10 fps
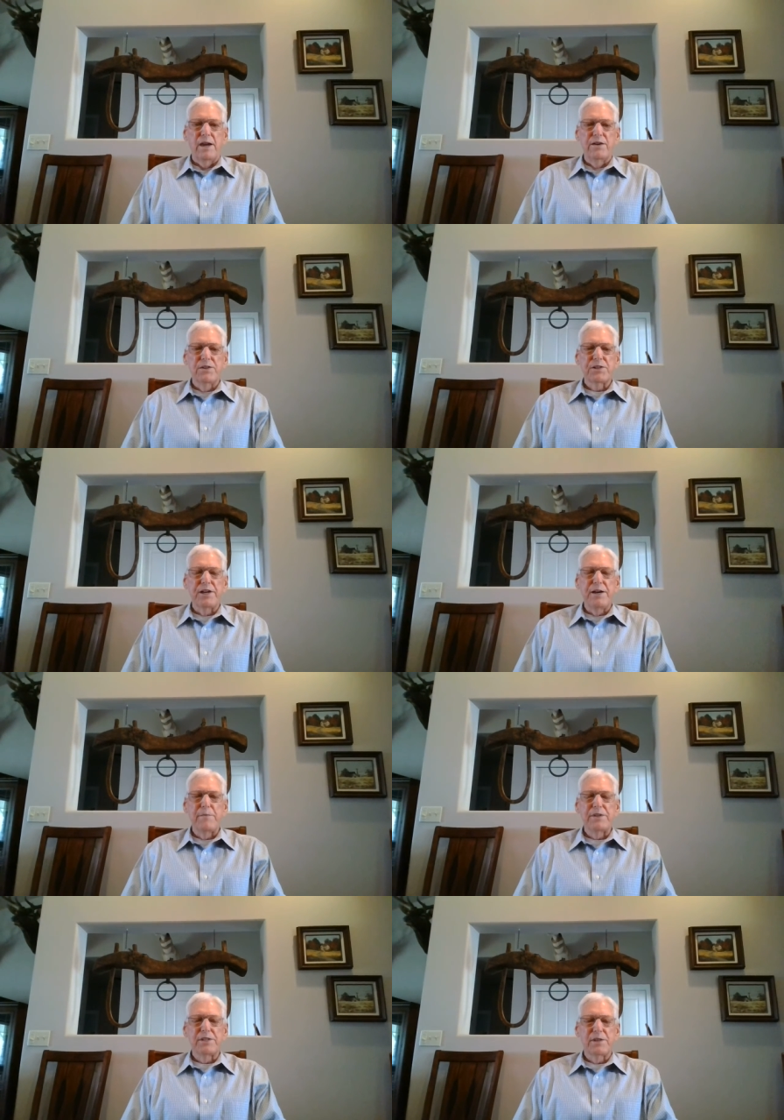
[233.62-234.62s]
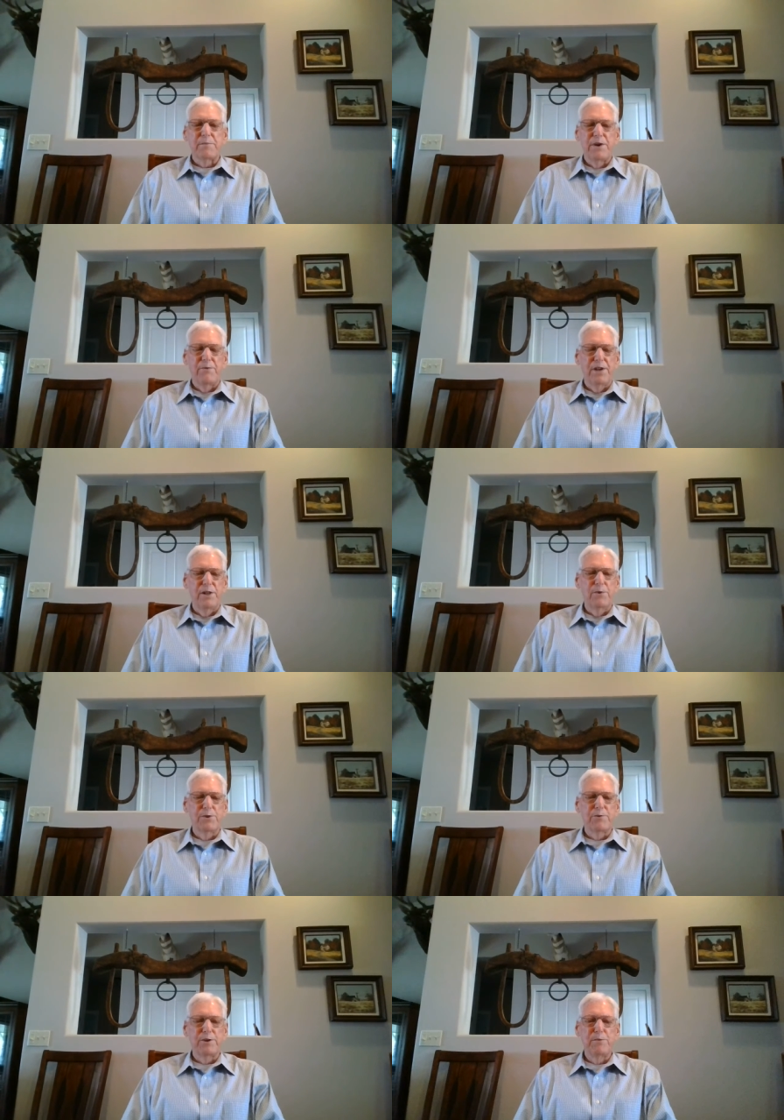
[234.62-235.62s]
And this time, as the rail
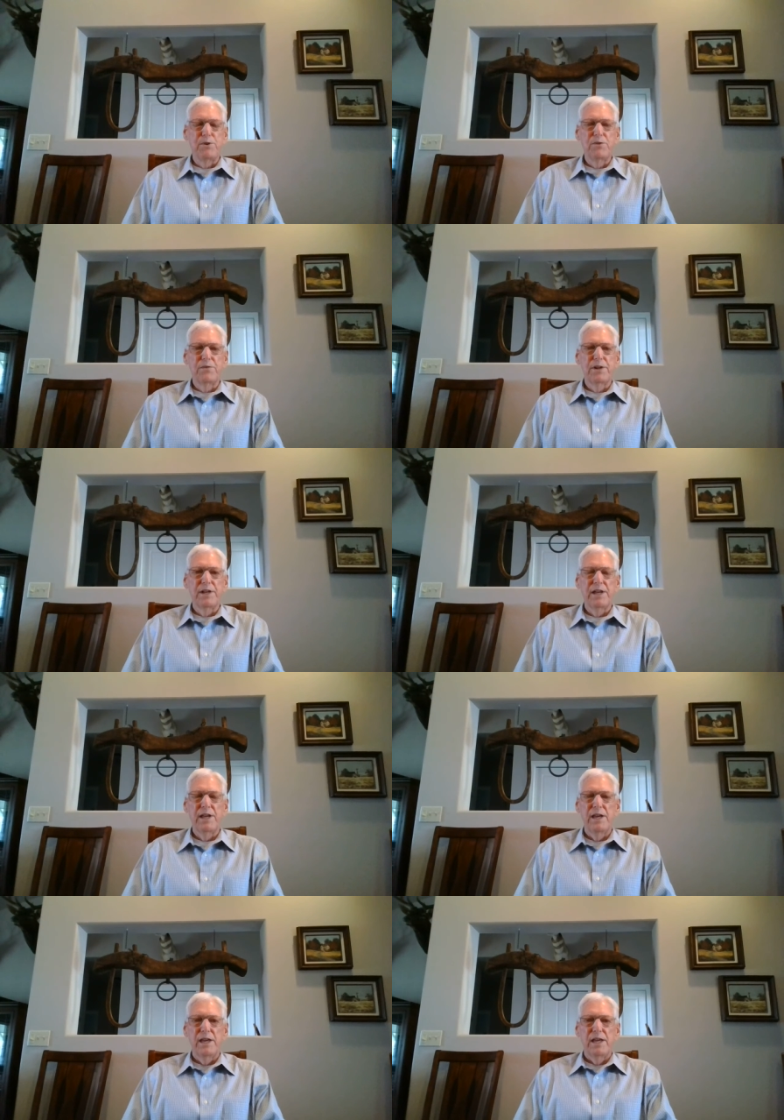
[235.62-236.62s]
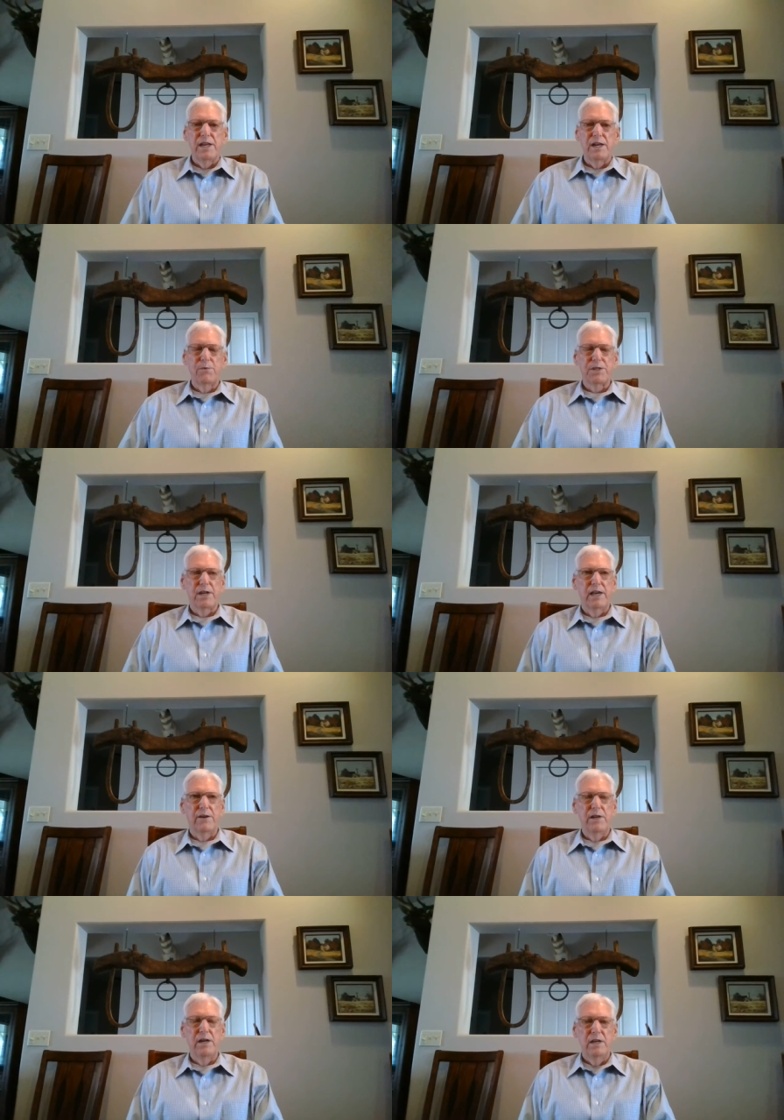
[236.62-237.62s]
was removed, there was a
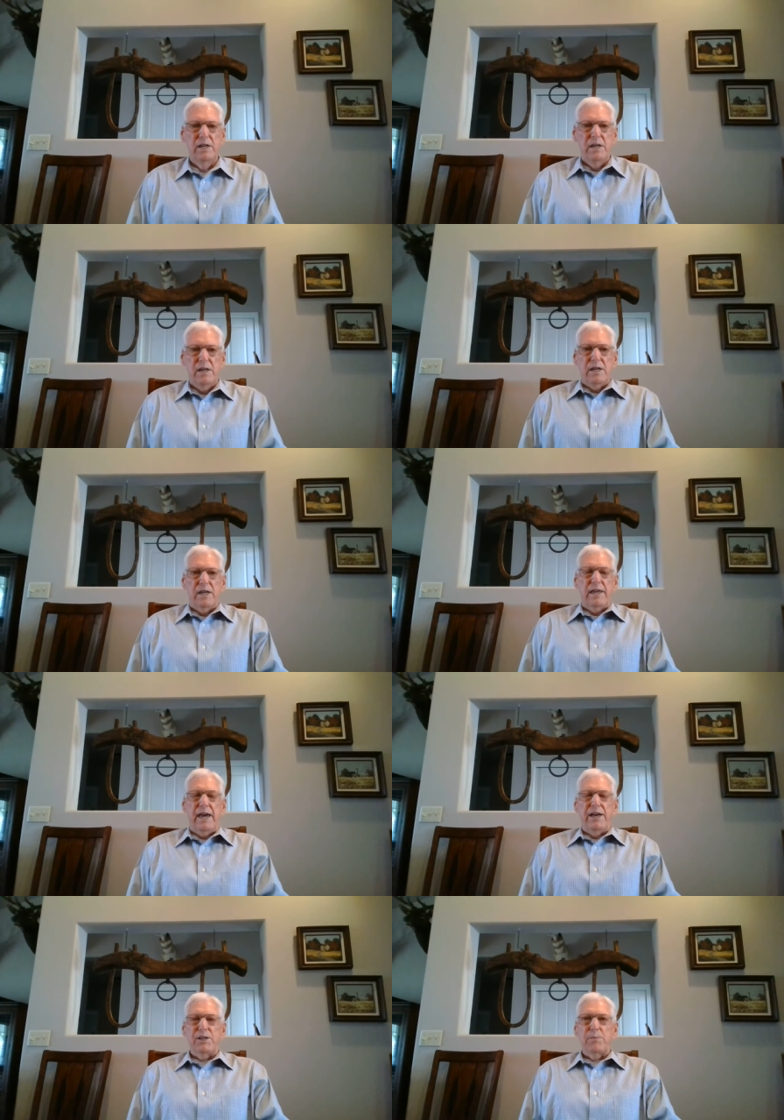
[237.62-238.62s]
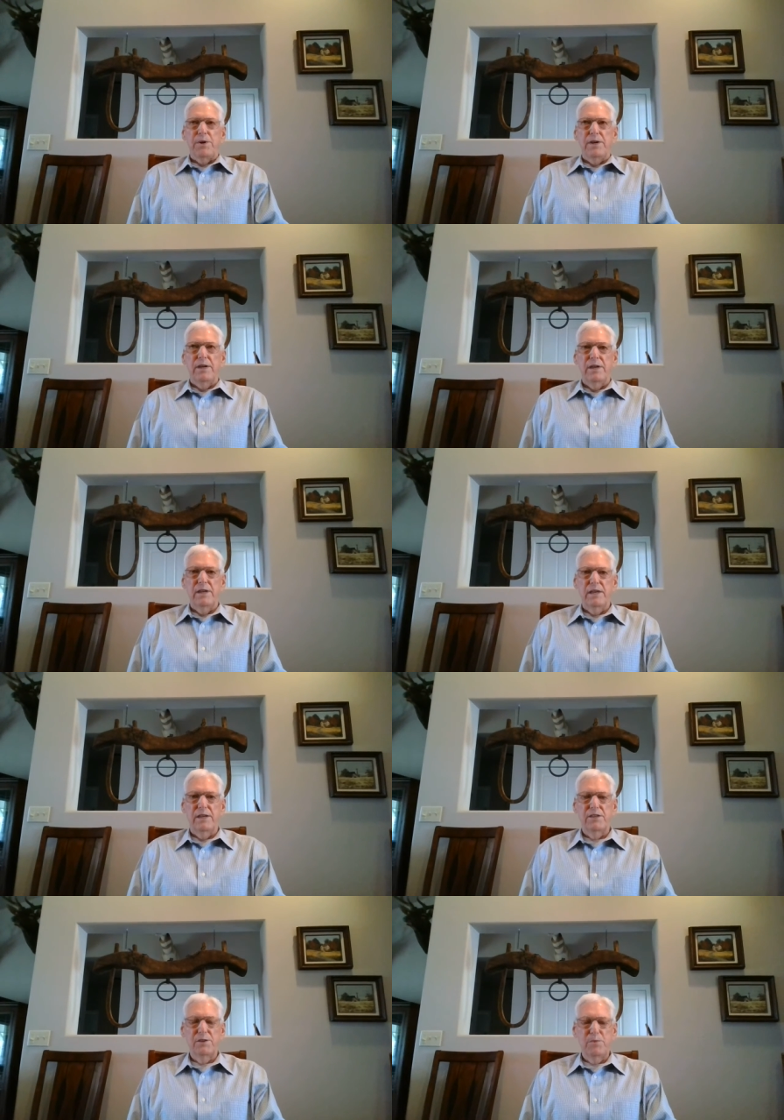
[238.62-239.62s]
loud gasp
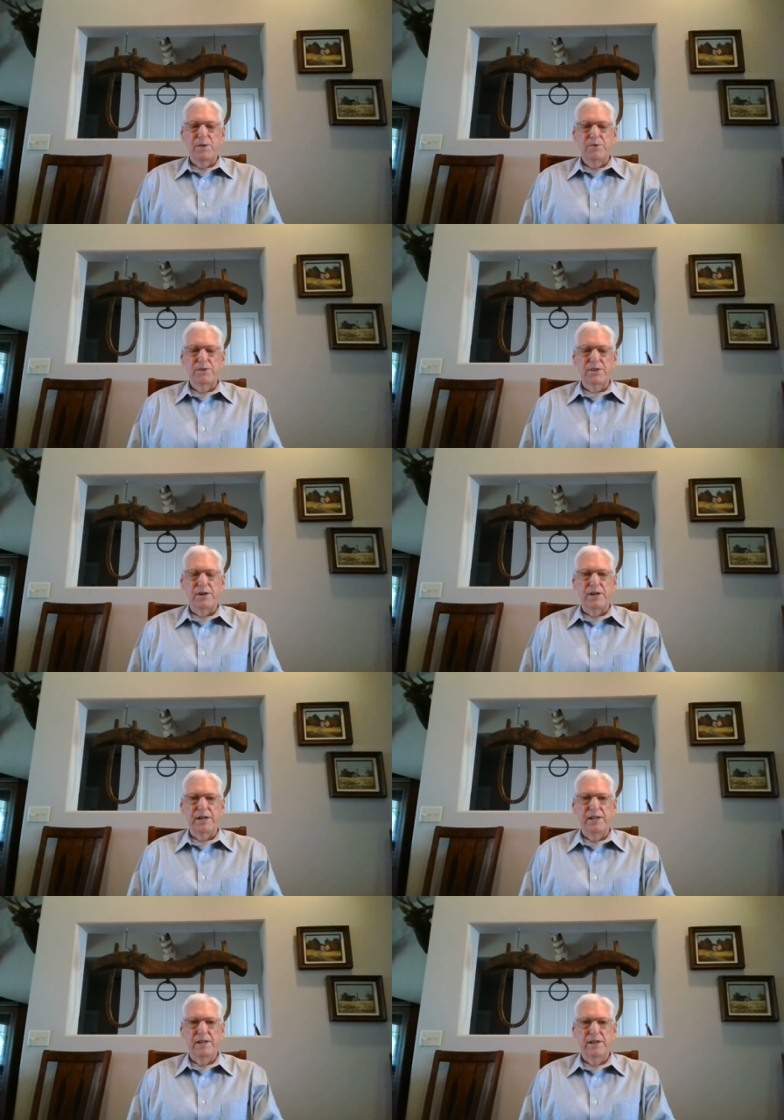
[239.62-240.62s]
as the people saw it.